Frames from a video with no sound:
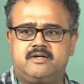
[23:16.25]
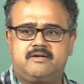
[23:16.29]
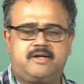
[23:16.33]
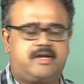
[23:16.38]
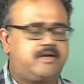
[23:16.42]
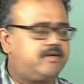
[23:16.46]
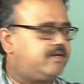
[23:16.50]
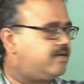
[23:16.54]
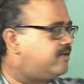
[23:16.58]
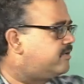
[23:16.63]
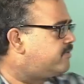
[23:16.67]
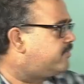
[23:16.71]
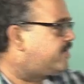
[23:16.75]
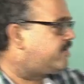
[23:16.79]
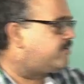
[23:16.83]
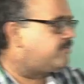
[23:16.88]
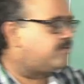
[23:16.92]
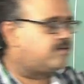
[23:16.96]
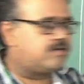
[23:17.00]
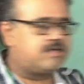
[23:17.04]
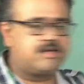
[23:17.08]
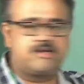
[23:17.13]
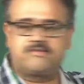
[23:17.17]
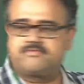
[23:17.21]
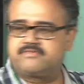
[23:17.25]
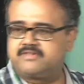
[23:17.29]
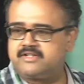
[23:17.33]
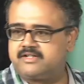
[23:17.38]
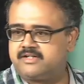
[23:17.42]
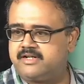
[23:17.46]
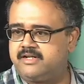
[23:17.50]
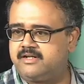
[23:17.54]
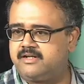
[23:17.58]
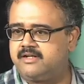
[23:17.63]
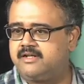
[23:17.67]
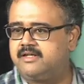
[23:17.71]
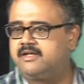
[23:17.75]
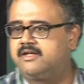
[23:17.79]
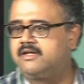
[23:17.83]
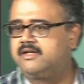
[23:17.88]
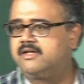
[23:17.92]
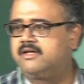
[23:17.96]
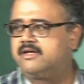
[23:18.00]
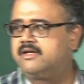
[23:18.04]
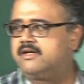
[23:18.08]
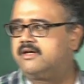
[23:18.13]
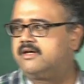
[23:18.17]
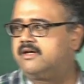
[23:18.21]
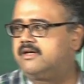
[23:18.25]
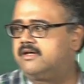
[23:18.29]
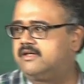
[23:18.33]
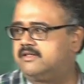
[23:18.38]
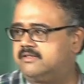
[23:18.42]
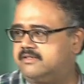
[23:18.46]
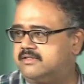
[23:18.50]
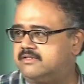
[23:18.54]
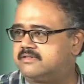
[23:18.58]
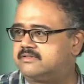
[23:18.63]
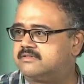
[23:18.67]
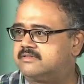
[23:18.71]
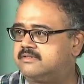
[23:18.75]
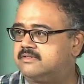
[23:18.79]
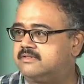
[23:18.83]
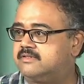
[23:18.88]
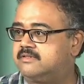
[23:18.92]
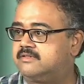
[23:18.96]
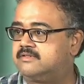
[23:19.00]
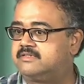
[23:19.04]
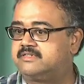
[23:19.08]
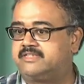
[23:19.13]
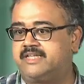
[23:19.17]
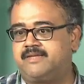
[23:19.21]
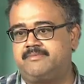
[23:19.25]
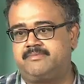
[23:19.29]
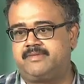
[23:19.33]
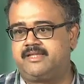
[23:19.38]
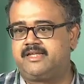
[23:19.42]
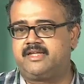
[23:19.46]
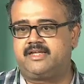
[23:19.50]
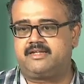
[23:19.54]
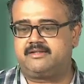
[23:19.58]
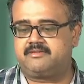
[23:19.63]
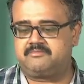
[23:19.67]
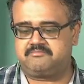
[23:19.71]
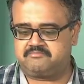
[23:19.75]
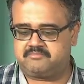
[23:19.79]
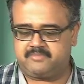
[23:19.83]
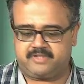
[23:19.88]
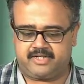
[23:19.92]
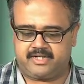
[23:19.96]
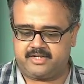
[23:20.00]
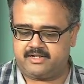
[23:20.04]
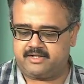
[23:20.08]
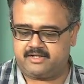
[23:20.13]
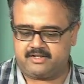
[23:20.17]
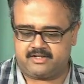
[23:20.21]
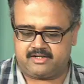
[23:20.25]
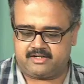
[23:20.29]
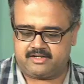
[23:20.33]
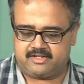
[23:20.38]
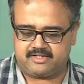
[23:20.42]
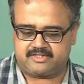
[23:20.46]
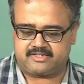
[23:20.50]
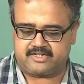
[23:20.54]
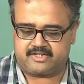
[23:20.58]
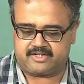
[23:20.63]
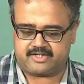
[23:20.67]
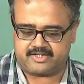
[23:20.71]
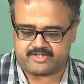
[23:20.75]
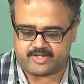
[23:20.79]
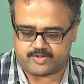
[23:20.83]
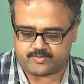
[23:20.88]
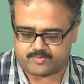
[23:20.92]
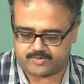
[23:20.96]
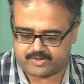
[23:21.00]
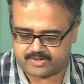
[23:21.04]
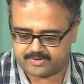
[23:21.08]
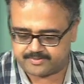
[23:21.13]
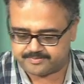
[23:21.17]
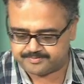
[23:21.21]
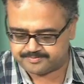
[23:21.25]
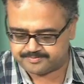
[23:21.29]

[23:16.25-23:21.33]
I do not have to worry about all of that in this. The same thing in decision trees as well,